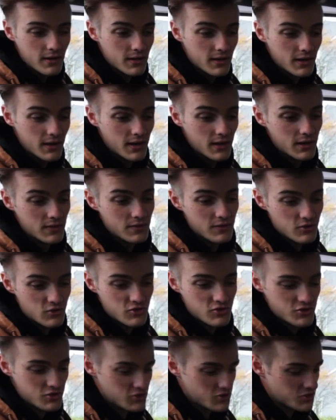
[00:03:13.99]
and
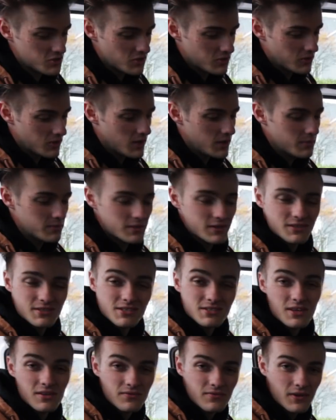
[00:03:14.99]
this just showed up. This
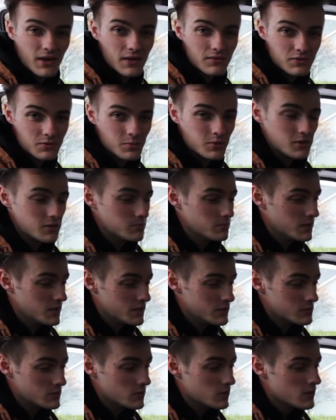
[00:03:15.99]
is a 5-speed
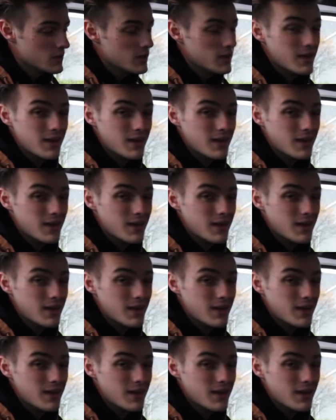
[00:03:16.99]
manual.